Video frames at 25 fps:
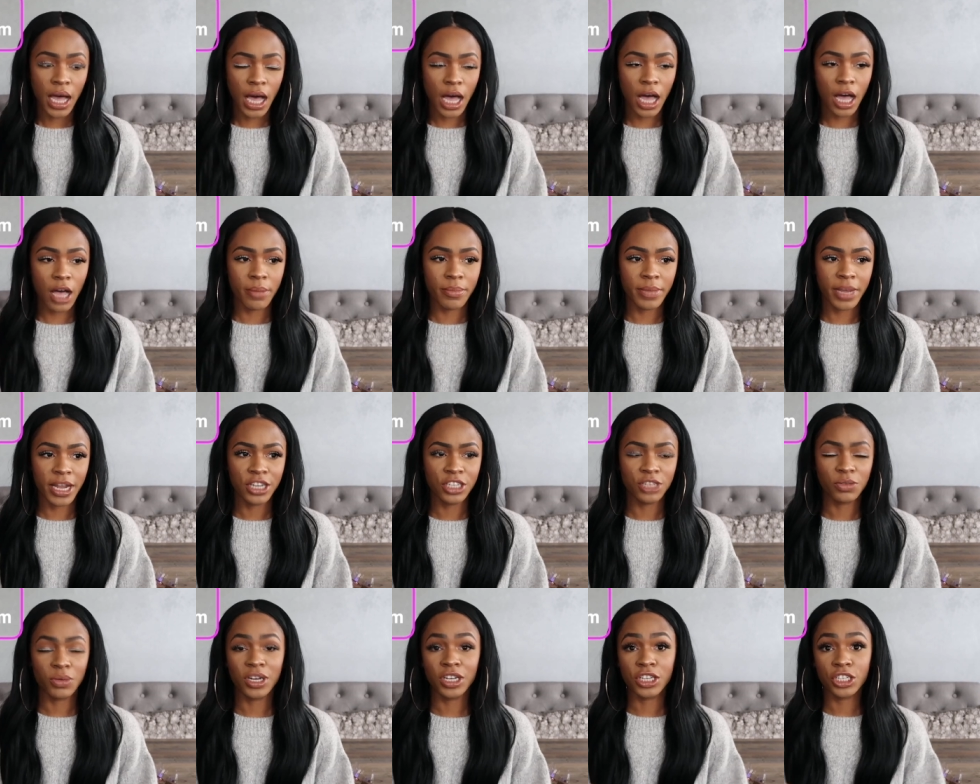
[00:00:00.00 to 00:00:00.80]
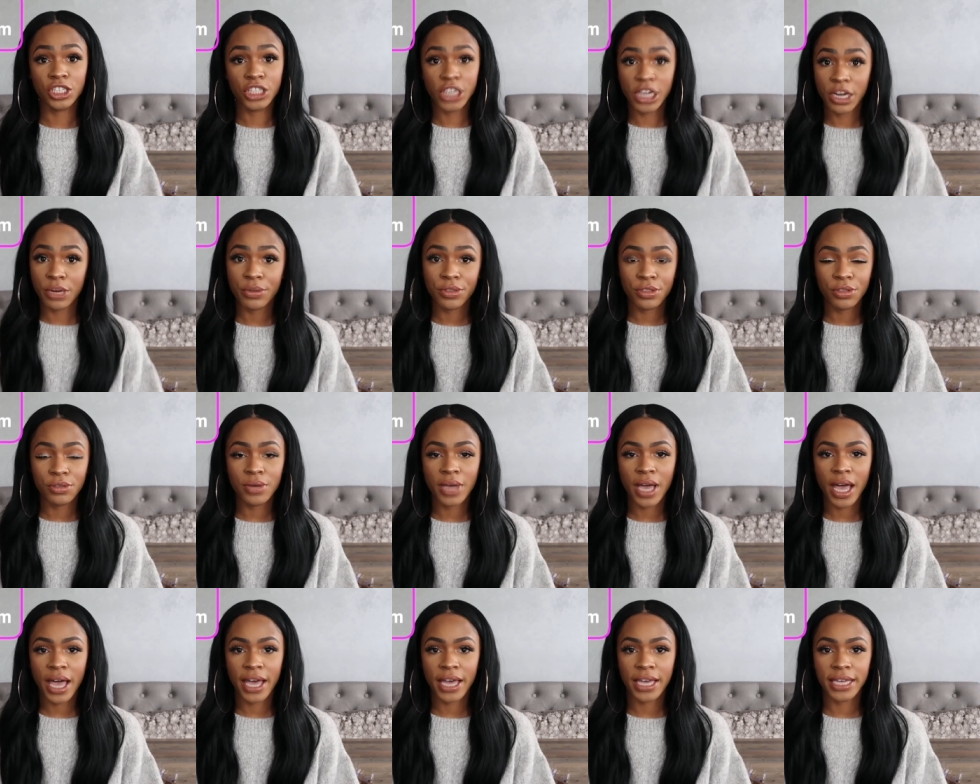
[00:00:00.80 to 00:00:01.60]
Um, and I just wanted to share with you
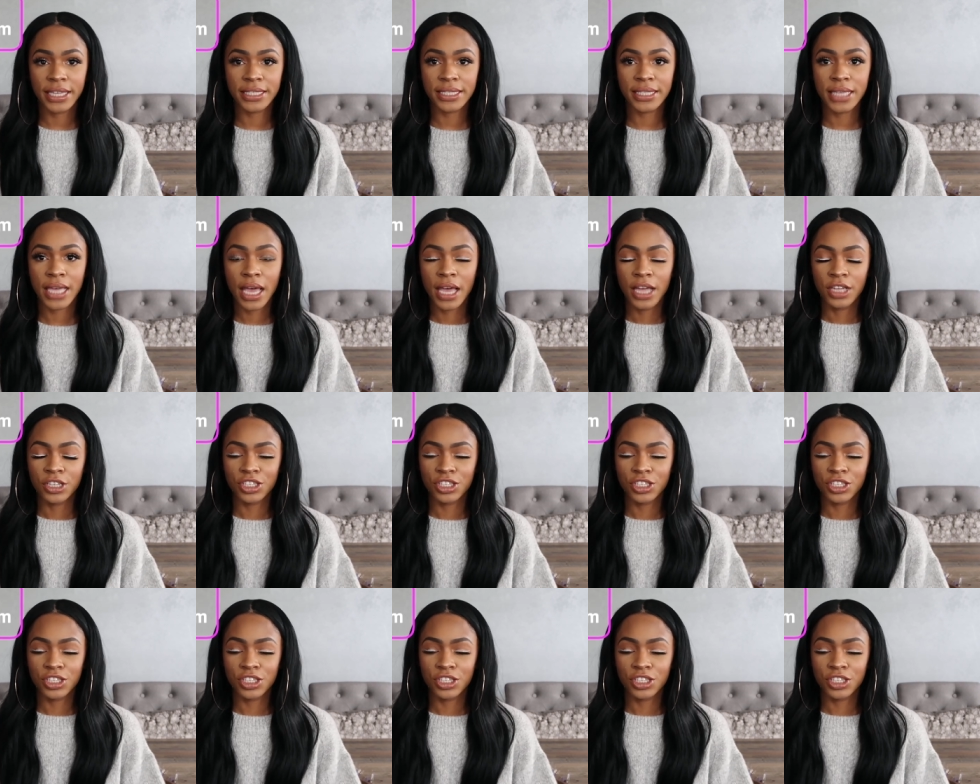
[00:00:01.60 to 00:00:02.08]
guys